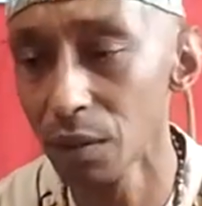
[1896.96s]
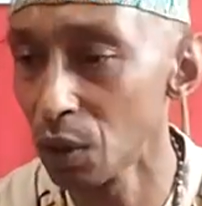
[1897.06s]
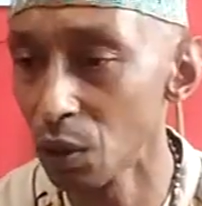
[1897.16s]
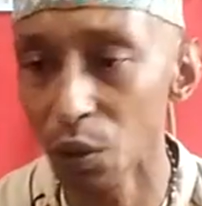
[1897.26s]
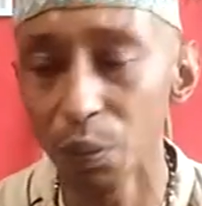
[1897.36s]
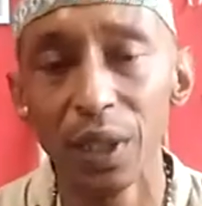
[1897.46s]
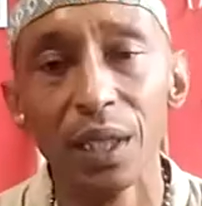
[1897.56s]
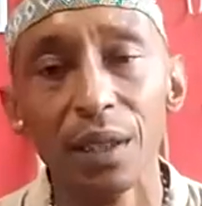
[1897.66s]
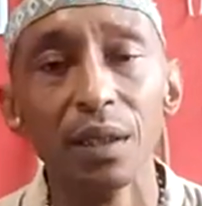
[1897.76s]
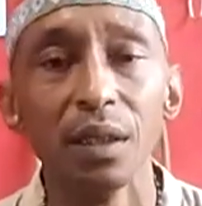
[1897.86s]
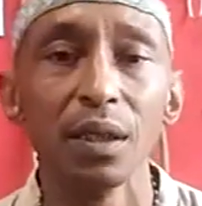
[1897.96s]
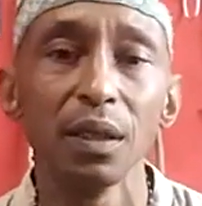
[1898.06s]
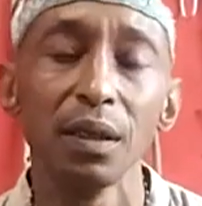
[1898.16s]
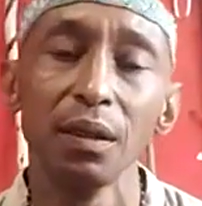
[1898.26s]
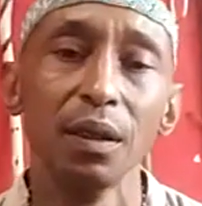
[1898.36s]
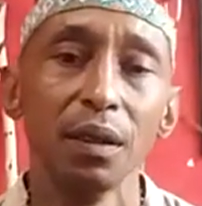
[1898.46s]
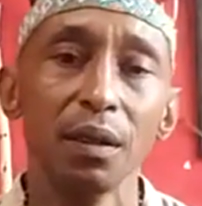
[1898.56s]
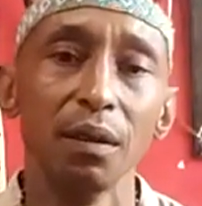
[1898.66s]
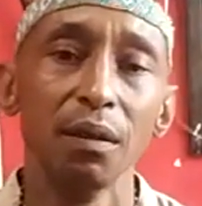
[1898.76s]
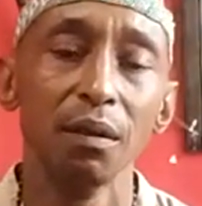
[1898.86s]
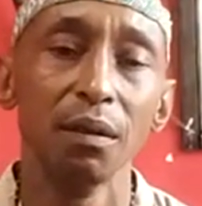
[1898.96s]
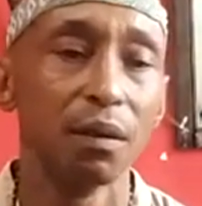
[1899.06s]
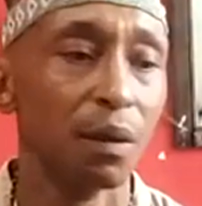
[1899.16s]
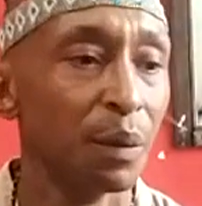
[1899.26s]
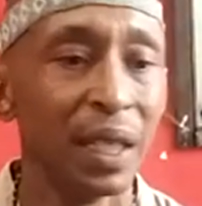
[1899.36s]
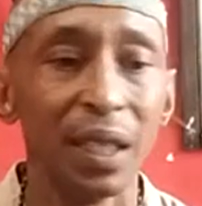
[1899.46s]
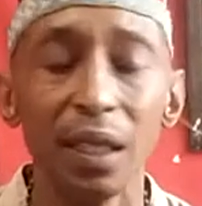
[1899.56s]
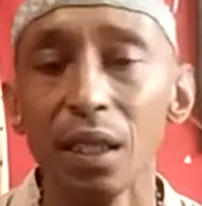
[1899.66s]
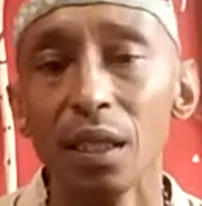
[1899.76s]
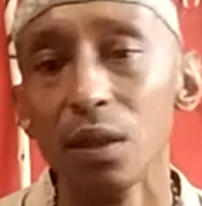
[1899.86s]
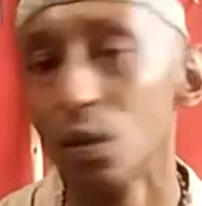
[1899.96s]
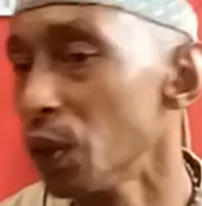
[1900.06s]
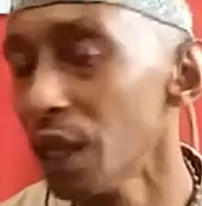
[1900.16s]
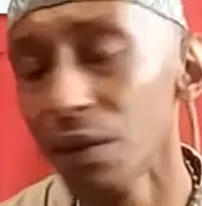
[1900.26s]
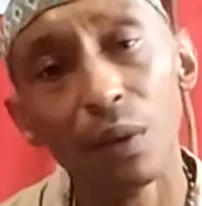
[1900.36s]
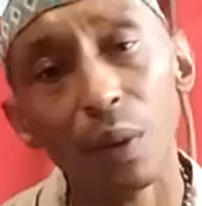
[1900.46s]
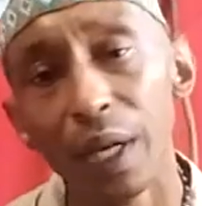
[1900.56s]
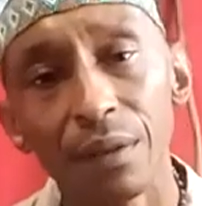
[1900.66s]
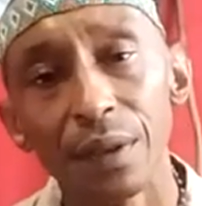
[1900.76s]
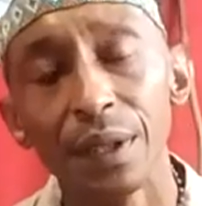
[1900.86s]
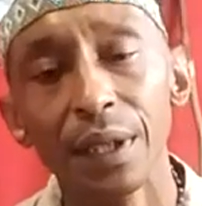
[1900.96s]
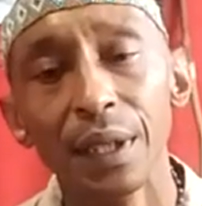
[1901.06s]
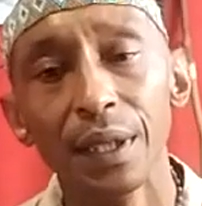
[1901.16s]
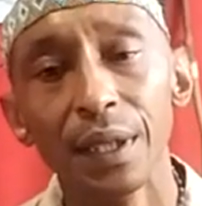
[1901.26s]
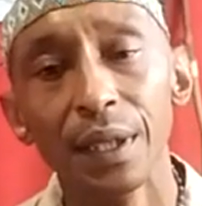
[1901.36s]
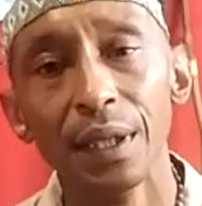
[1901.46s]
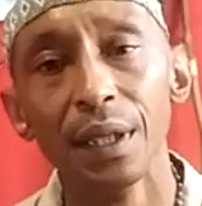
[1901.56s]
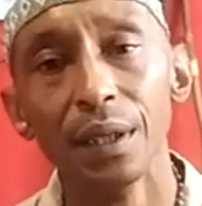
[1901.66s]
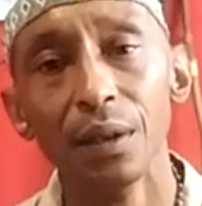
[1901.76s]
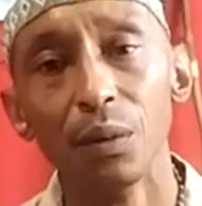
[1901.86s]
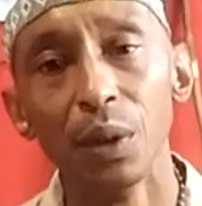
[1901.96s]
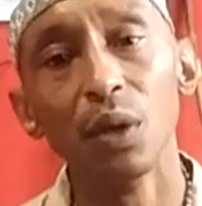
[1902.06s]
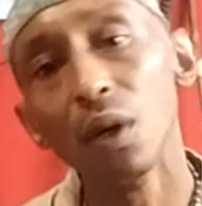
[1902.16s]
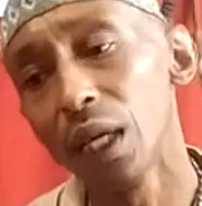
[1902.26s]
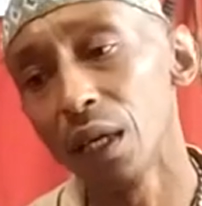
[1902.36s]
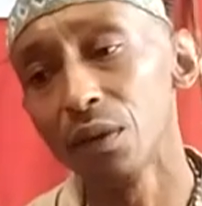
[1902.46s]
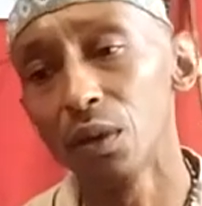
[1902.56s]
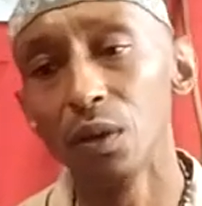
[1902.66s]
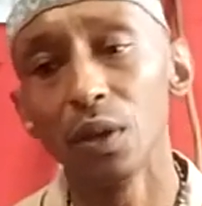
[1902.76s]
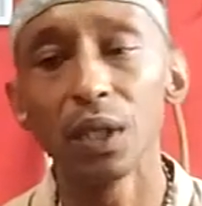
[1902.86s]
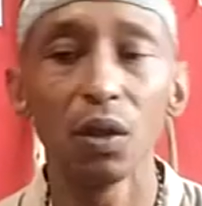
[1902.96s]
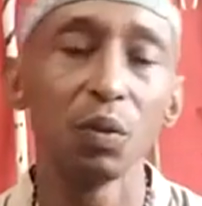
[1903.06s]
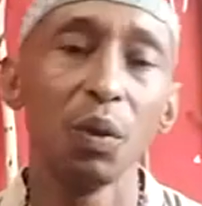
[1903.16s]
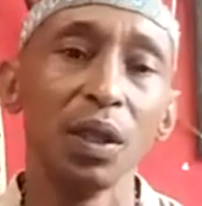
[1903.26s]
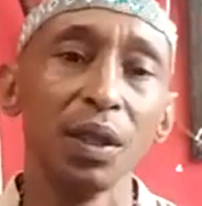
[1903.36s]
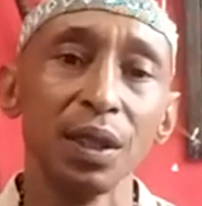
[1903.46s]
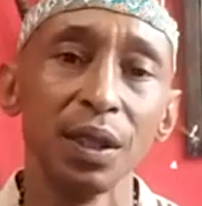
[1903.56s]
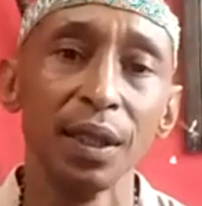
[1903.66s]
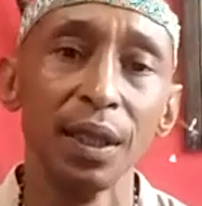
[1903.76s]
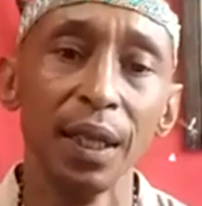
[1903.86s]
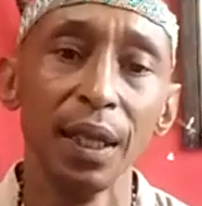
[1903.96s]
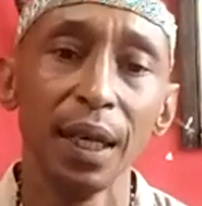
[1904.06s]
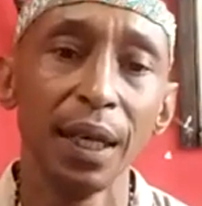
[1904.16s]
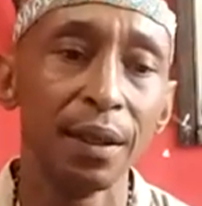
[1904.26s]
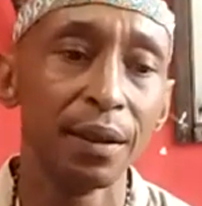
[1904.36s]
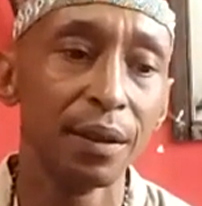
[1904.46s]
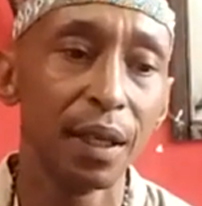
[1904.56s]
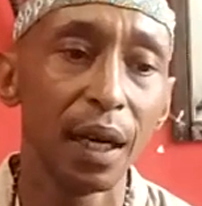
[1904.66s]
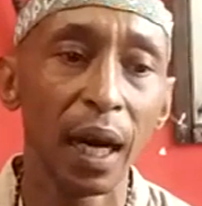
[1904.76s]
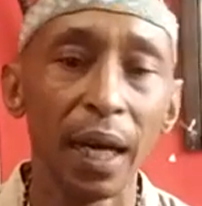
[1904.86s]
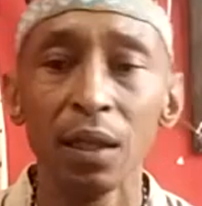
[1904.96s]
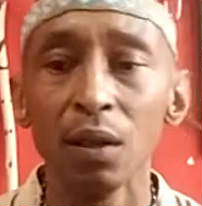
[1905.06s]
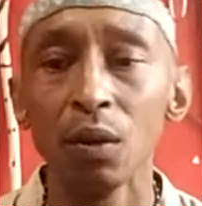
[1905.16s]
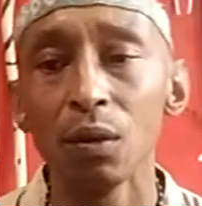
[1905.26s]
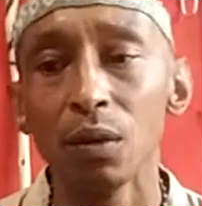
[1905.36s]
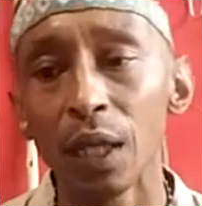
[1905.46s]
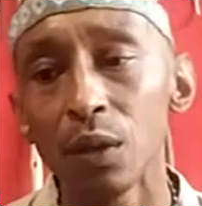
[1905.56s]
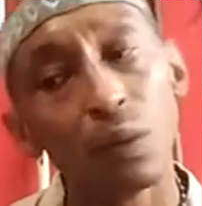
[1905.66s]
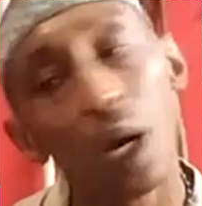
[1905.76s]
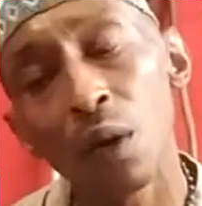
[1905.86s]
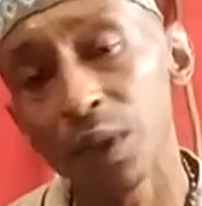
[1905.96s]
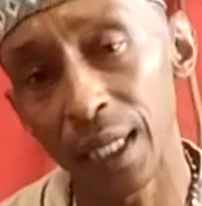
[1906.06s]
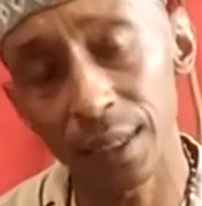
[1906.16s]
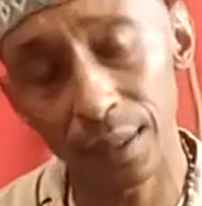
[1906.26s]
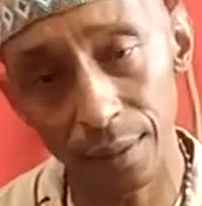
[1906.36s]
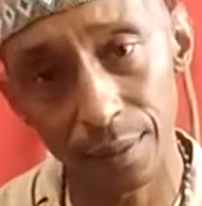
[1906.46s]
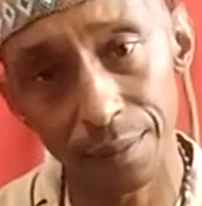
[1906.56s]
Europeans, Americans, wherever. We all have to look at cosmology. And I know that ours hasn't.